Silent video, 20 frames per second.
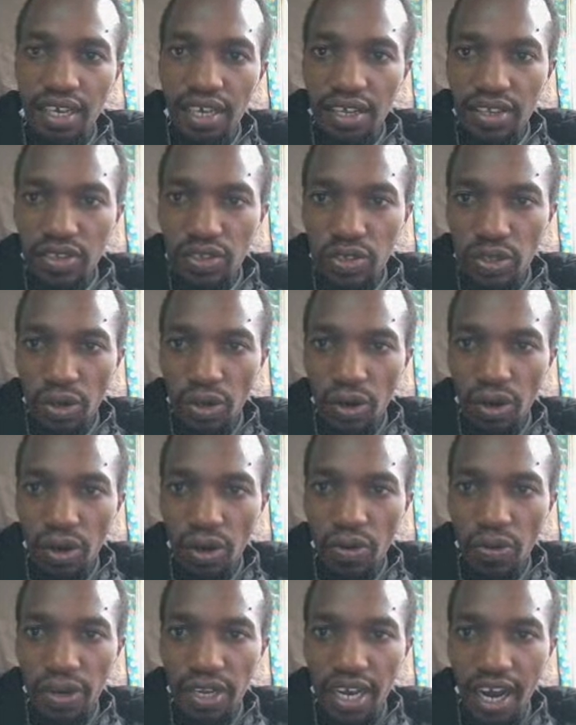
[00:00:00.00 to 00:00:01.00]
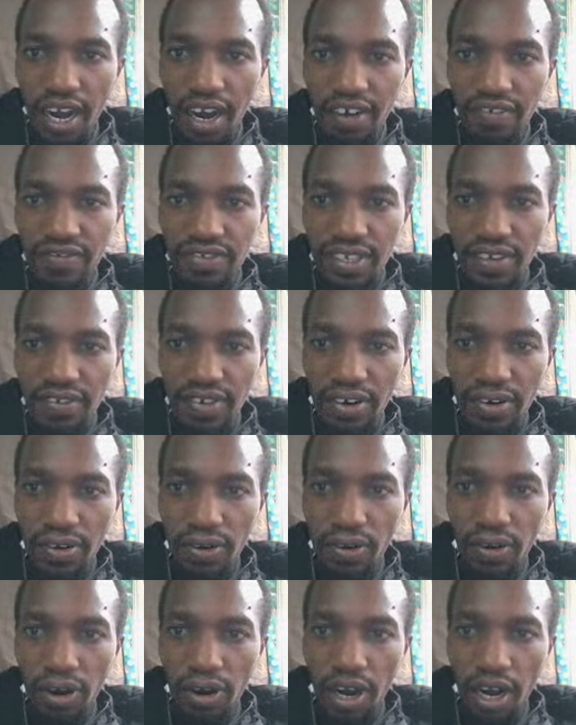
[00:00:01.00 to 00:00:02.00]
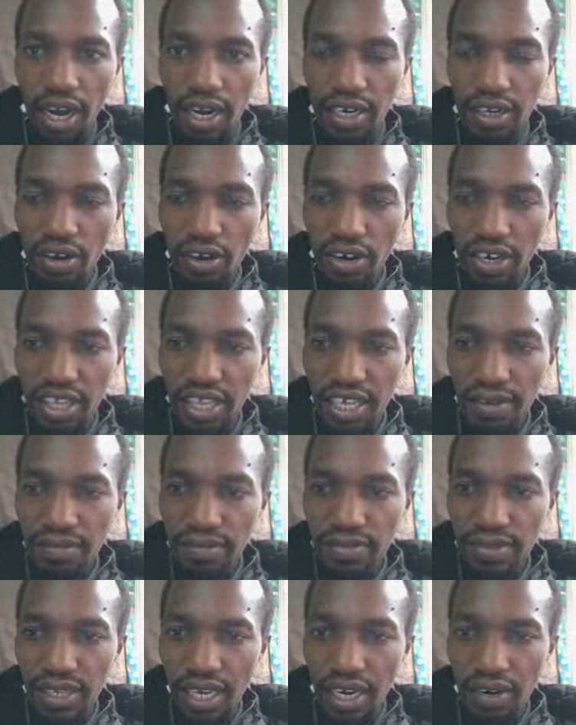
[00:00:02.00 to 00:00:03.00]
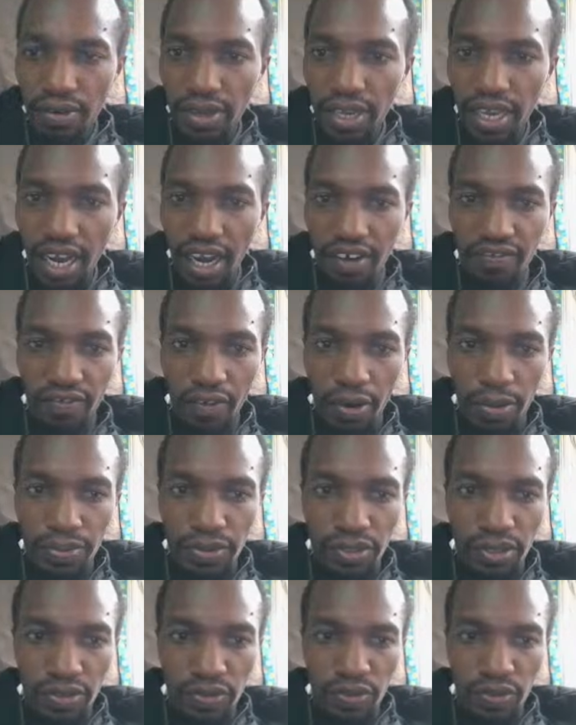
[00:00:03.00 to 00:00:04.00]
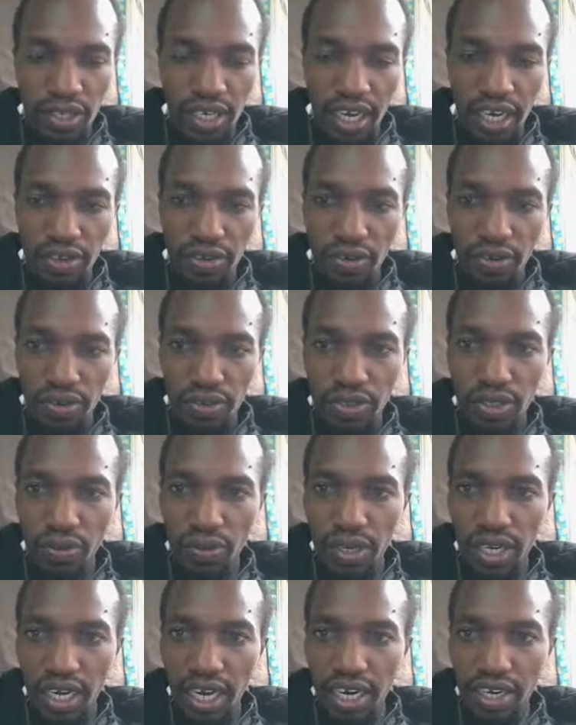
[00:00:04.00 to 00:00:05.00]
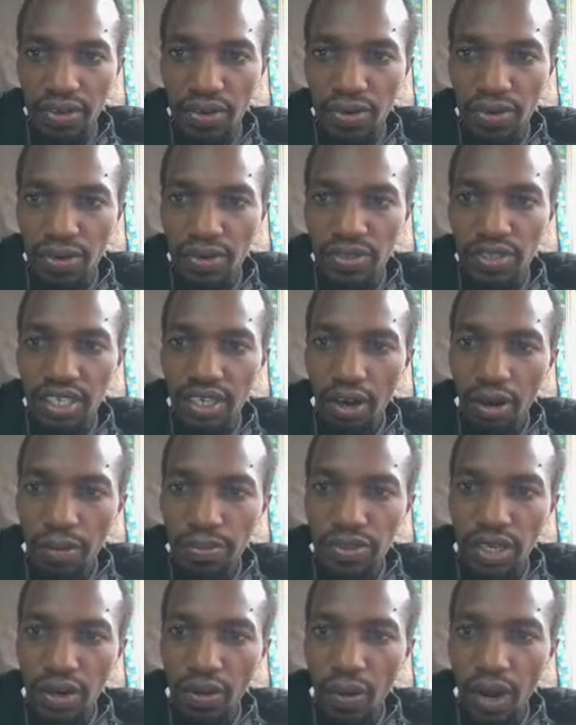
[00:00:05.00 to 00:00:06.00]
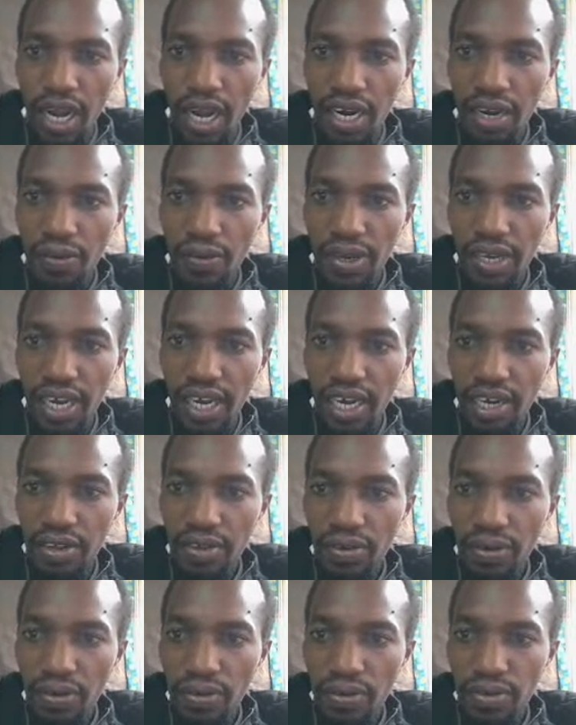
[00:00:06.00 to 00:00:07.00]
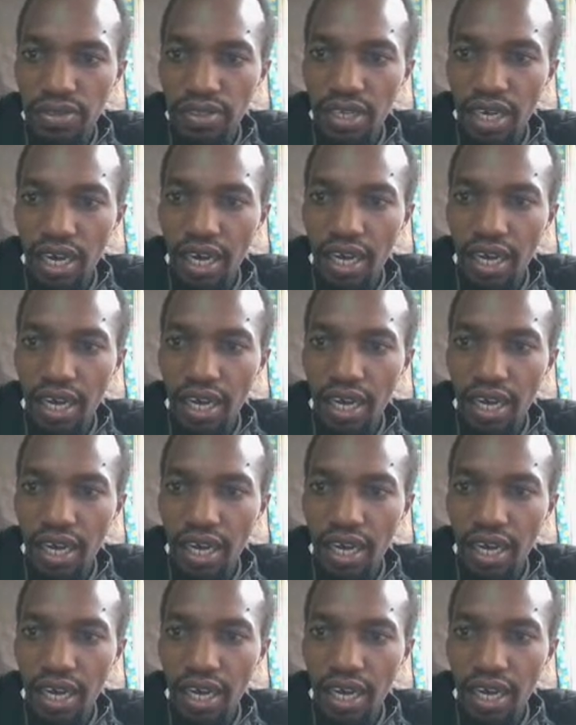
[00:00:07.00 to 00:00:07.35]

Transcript: So we have several algorithms and we have options we can use. We can use option one, we can use